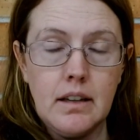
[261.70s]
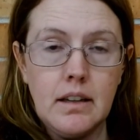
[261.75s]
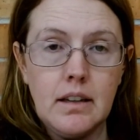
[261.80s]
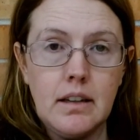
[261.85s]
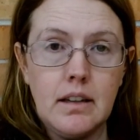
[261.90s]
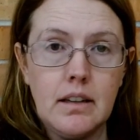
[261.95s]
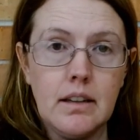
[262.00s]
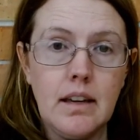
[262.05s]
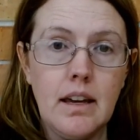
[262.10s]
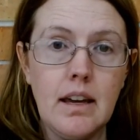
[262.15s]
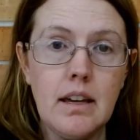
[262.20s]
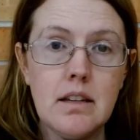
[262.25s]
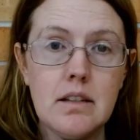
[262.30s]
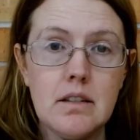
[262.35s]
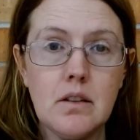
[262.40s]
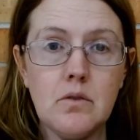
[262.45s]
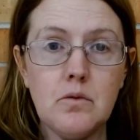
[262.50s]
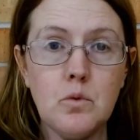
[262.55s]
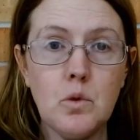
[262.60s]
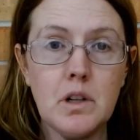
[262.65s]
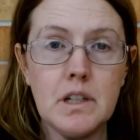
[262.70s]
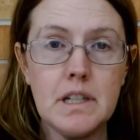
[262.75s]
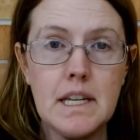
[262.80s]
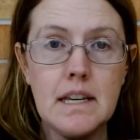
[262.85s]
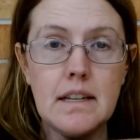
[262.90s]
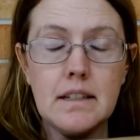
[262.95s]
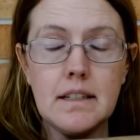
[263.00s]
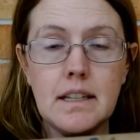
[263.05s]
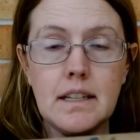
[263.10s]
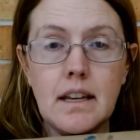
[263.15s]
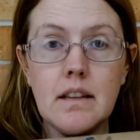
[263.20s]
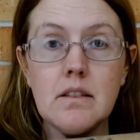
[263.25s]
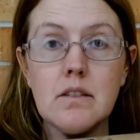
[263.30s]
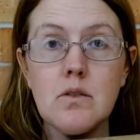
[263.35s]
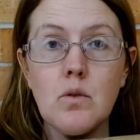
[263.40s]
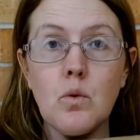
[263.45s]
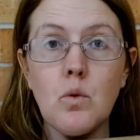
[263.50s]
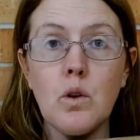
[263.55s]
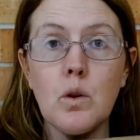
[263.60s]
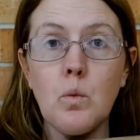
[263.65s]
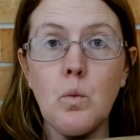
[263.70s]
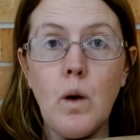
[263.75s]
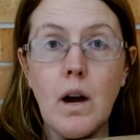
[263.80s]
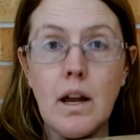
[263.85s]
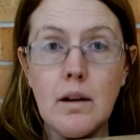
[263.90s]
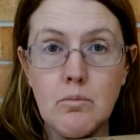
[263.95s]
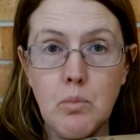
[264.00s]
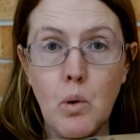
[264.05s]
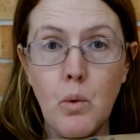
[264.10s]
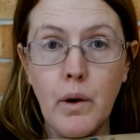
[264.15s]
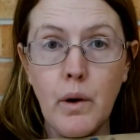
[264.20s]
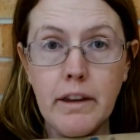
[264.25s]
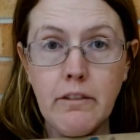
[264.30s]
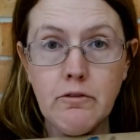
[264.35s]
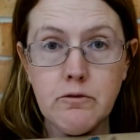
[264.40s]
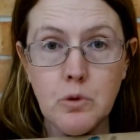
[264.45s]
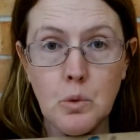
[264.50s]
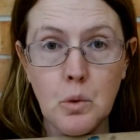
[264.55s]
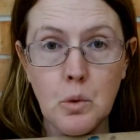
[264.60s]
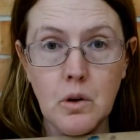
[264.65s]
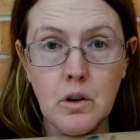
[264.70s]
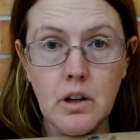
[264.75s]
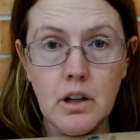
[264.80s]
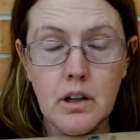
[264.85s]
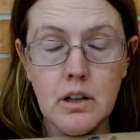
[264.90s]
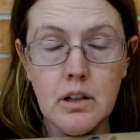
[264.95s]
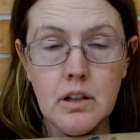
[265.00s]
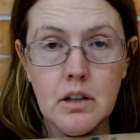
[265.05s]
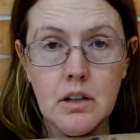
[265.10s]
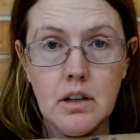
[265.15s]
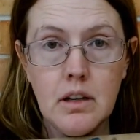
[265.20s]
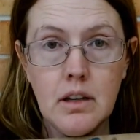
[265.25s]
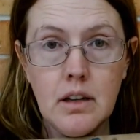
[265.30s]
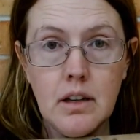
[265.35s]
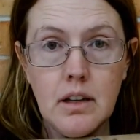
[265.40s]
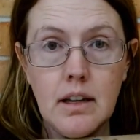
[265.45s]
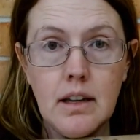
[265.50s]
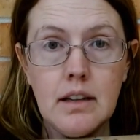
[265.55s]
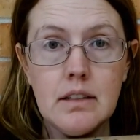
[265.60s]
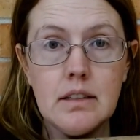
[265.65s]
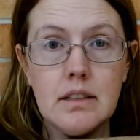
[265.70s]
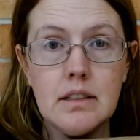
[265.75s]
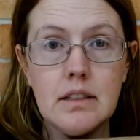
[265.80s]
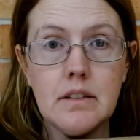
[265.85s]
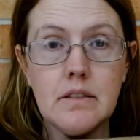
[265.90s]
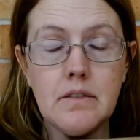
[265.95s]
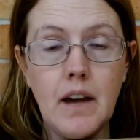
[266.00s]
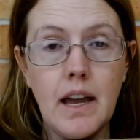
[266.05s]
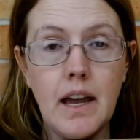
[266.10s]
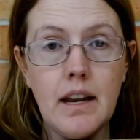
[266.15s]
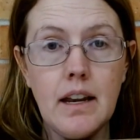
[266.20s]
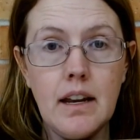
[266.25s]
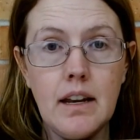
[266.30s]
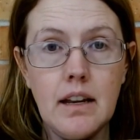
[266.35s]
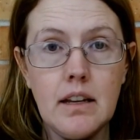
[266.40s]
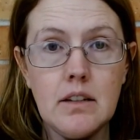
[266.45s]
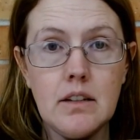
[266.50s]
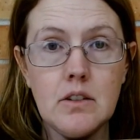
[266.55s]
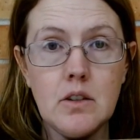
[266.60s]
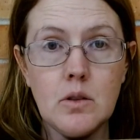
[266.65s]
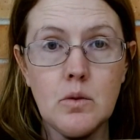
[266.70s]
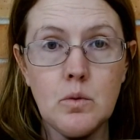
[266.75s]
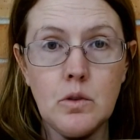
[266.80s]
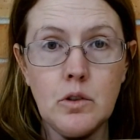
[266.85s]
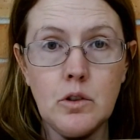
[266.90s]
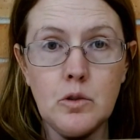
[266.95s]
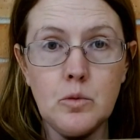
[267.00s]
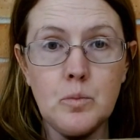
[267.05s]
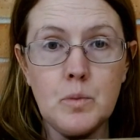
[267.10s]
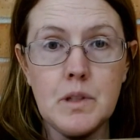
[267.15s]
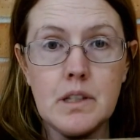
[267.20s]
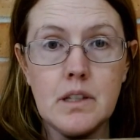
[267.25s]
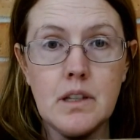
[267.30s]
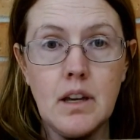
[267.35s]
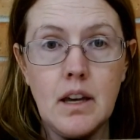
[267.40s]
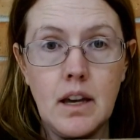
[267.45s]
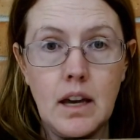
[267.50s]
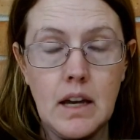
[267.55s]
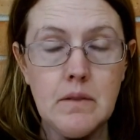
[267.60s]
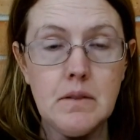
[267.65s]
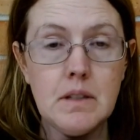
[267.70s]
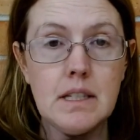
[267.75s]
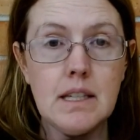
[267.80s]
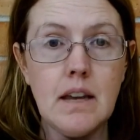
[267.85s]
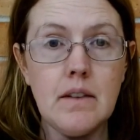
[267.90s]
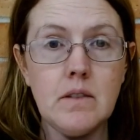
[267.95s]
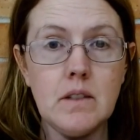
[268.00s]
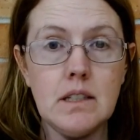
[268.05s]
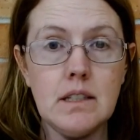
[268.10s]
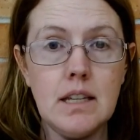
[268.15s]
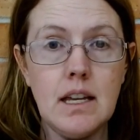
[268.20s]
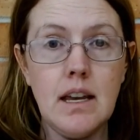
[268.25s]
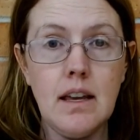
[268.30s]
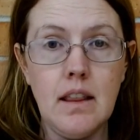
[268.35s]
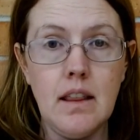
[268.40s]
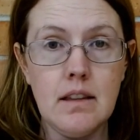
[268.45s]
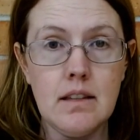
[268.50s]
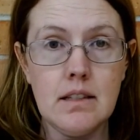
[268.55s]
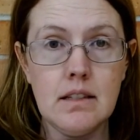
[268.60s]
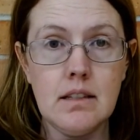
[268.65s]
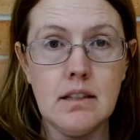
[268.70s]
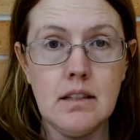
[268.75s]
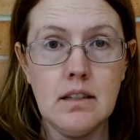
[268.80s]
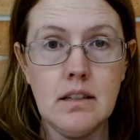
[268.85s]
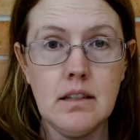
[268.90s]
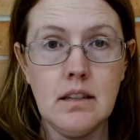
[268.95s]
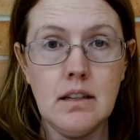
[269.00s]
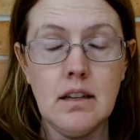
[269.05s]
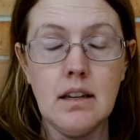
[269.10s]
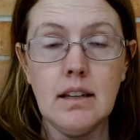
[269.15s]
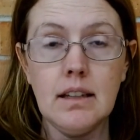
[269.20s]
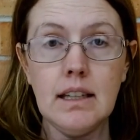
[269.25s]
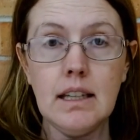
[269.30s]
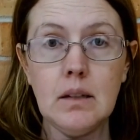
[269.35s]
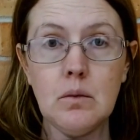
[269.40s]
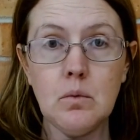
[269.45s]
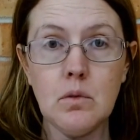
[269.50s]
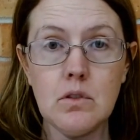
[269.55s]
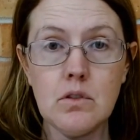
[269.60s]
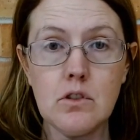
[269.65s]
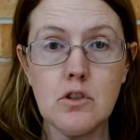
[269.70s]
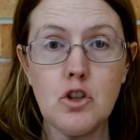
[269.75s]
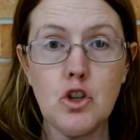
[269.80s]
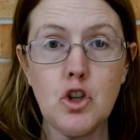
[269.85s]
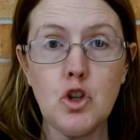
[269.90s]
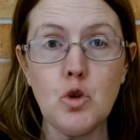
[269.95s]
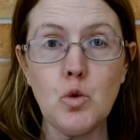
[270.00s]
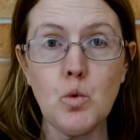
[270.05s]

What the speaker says: Okay, so 14/10 or 1.4 divided into groups of 7/10 equals 2.